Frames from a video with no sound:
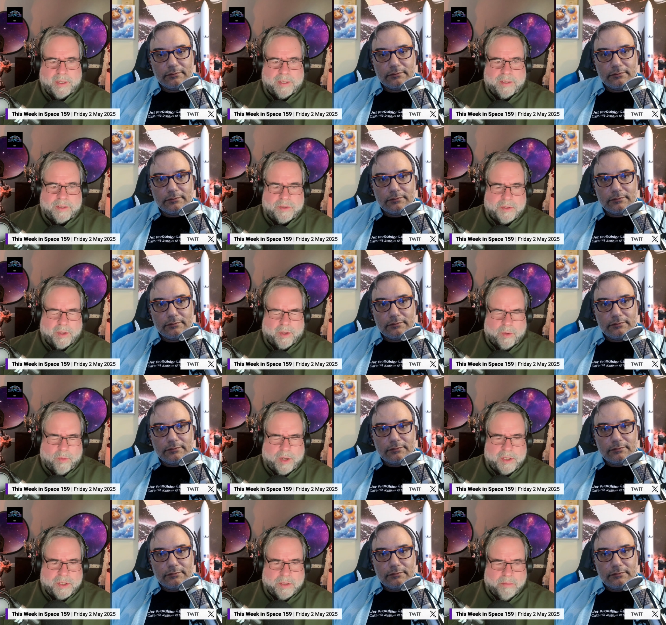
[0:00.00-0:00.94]
Speaker 1: I think there's still
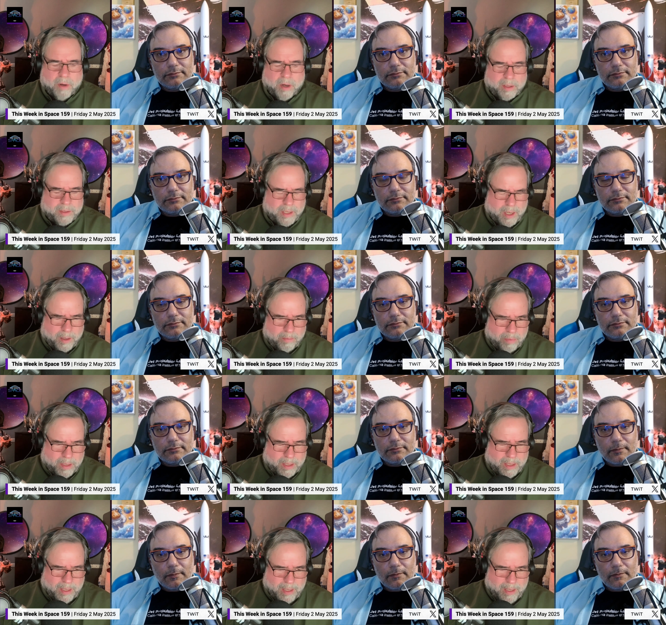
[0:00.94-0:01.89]
a question mark there,
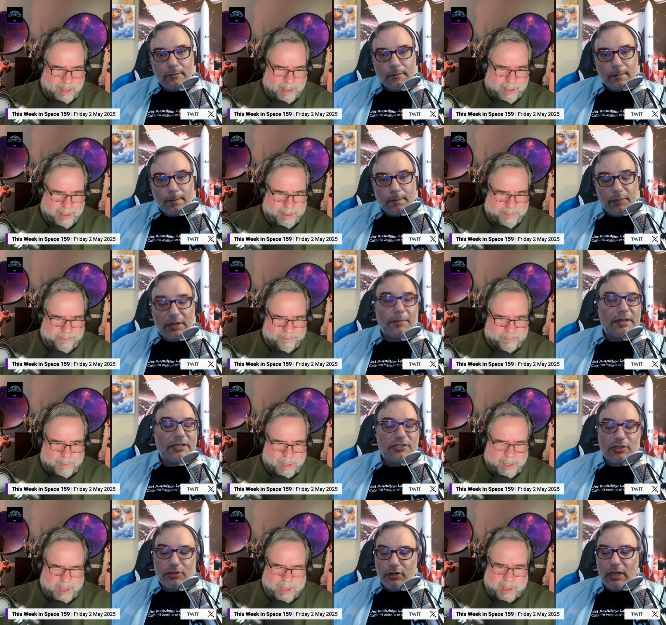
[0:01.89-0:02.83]
but
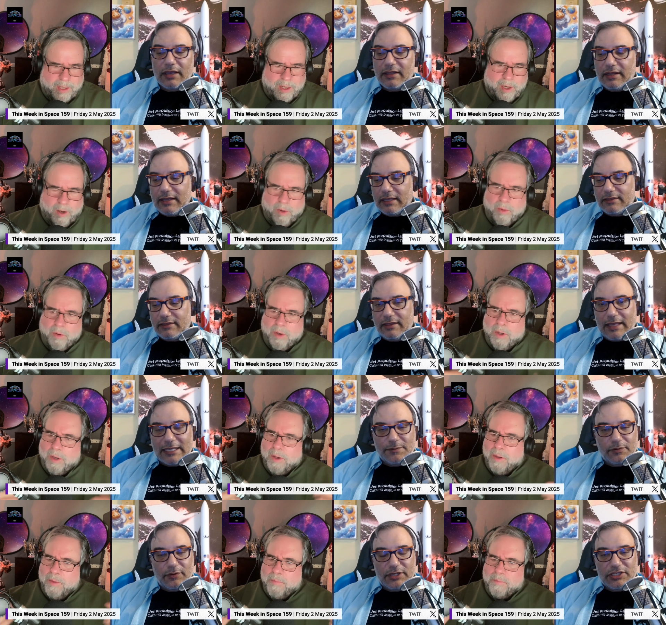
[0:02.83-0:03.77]
but it means you're not you going to
Speaker 2: get
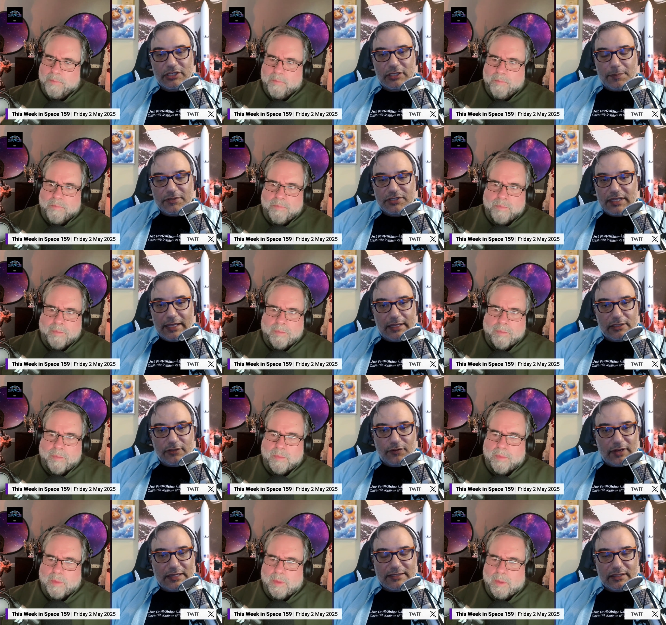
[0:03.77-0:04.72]
the exploration upper
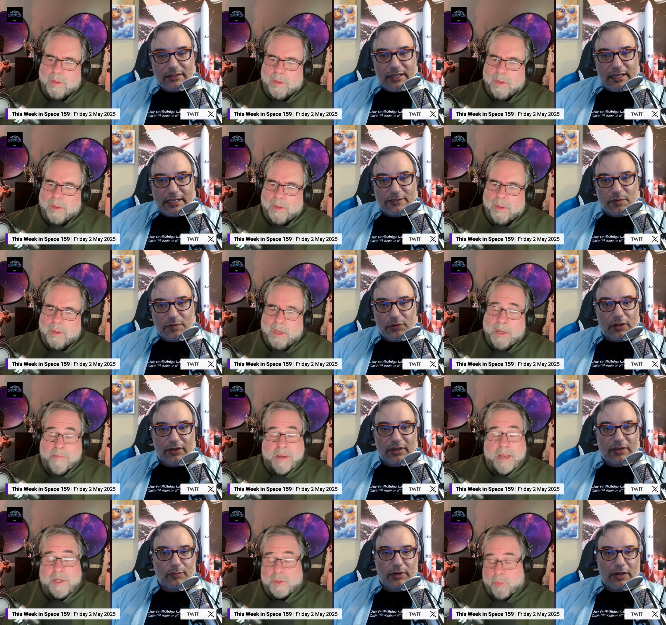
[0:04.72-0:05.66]
stage for SLS.
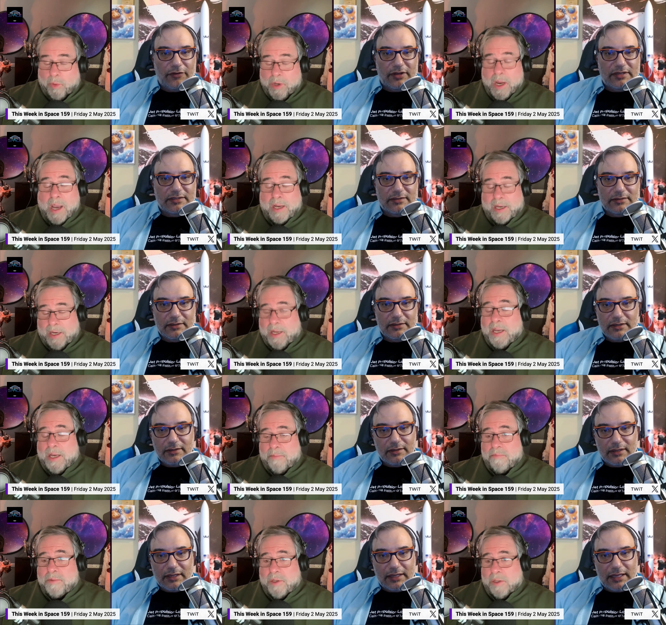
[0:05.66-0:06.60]
We it means we're
Speaker 1: not going
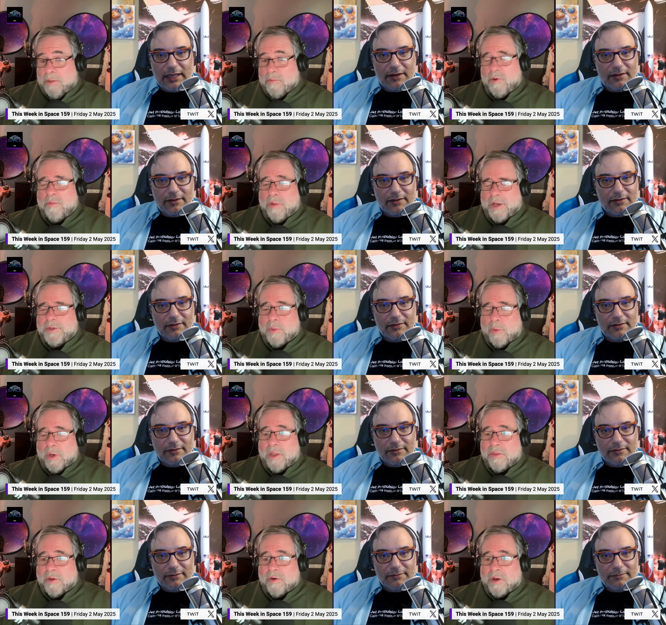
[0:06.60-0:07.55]
to get to get, the moon by
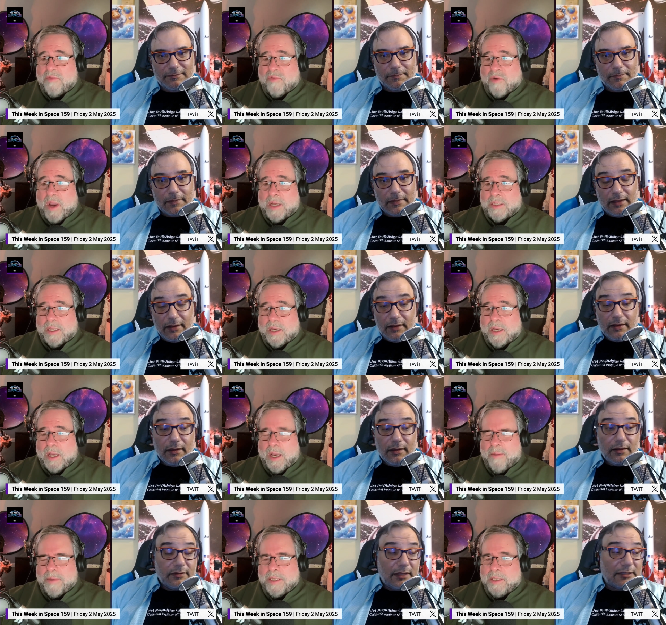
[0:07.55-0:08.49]
2030.
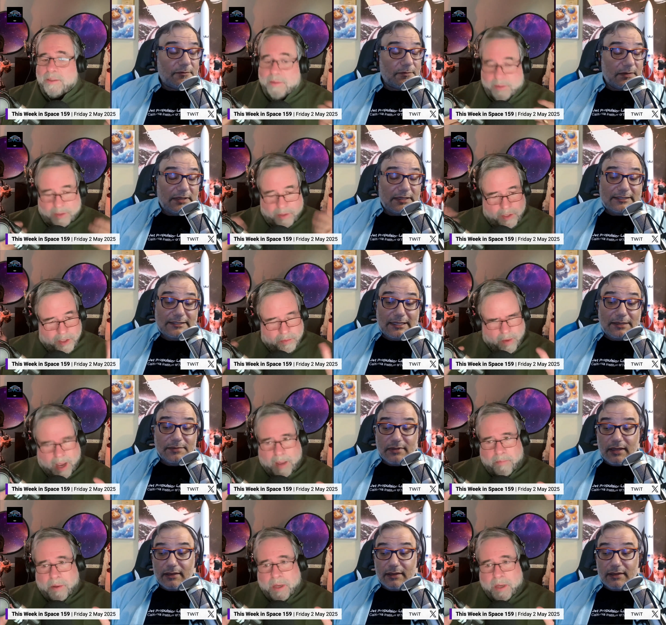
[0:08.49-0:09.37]
Frankly, I mean that's what it seems.